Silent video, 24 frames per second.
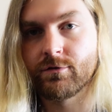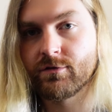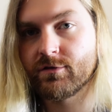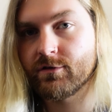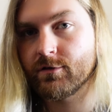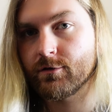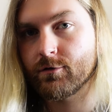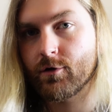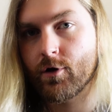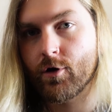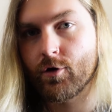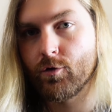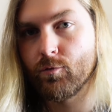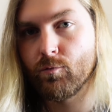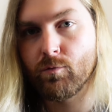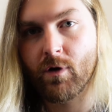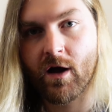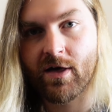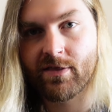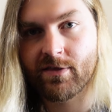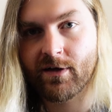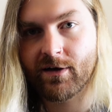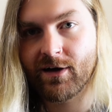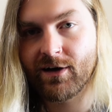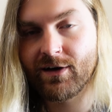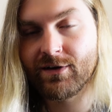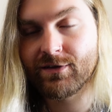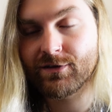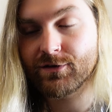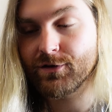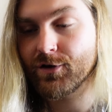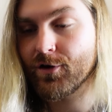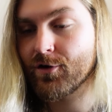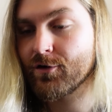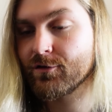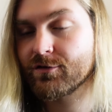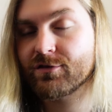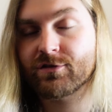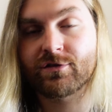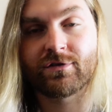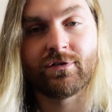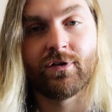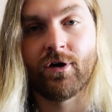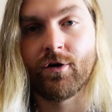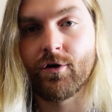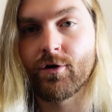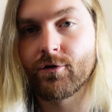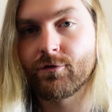zero weather, you know,
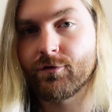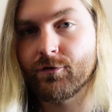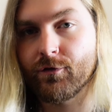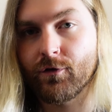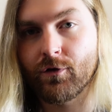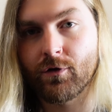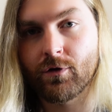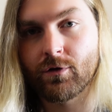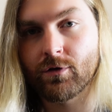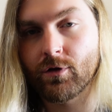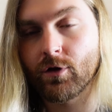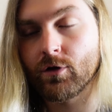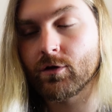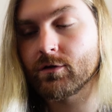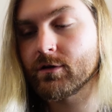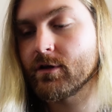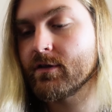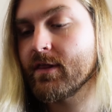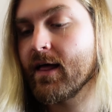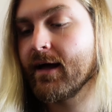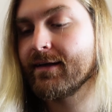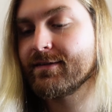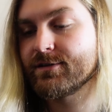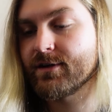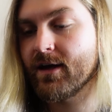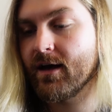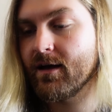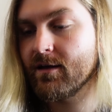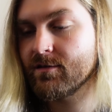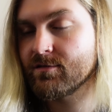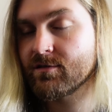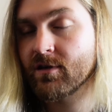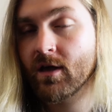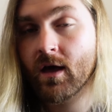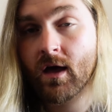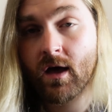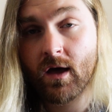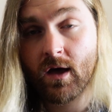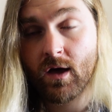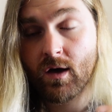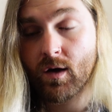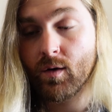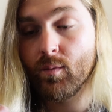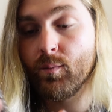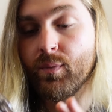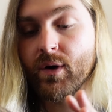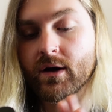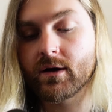snowfall, all of that jazz.
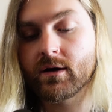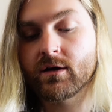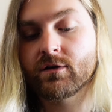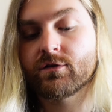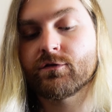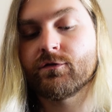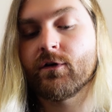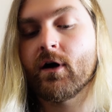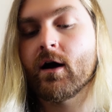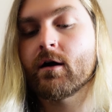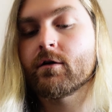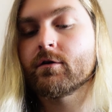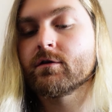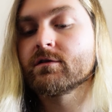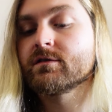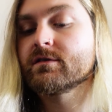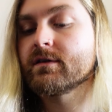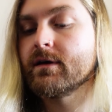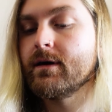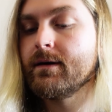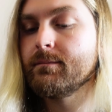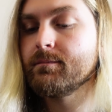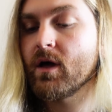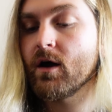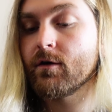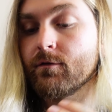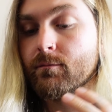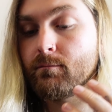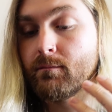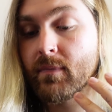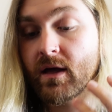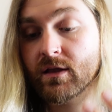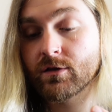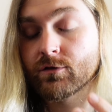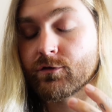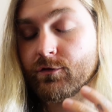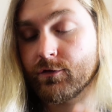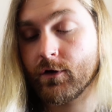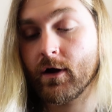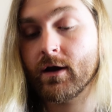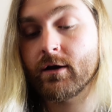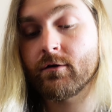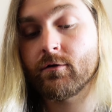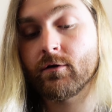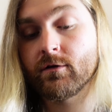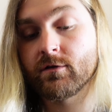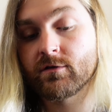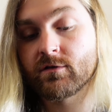But as far as a men's
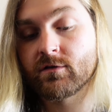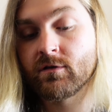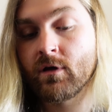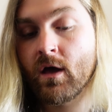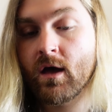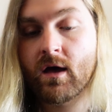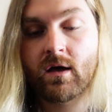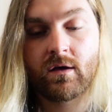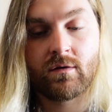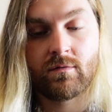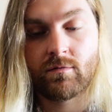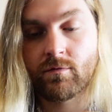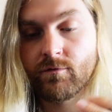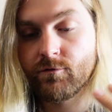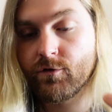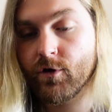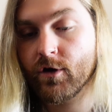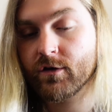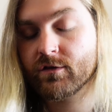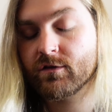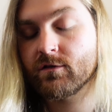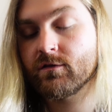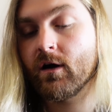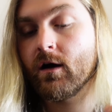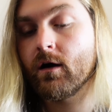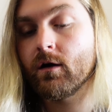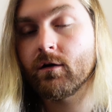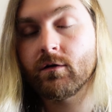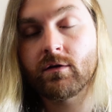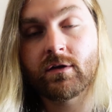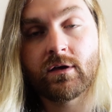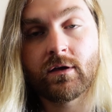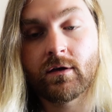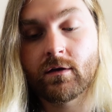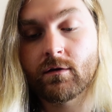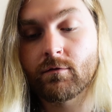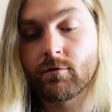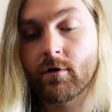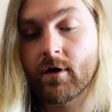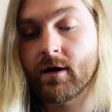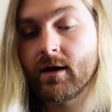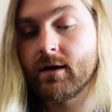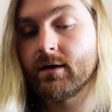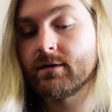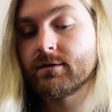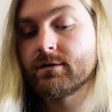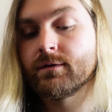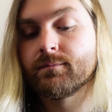fragrance, versatile
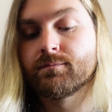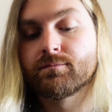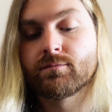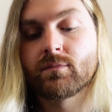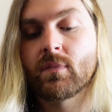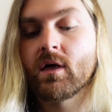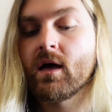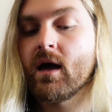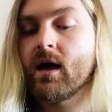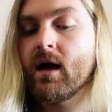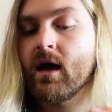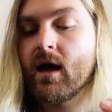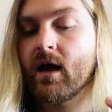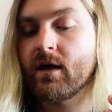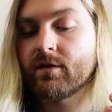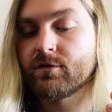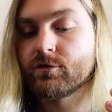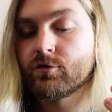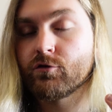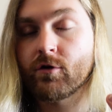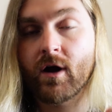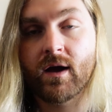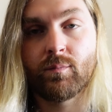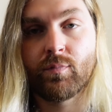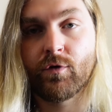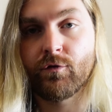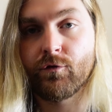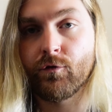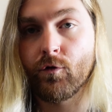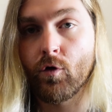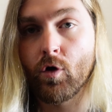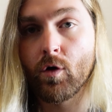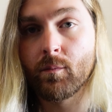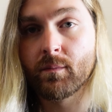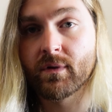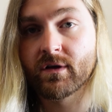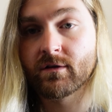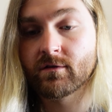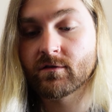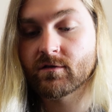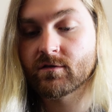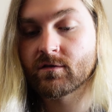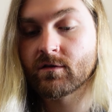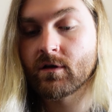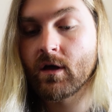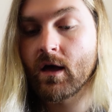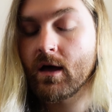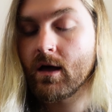year-round, has great
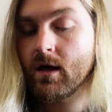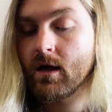performance,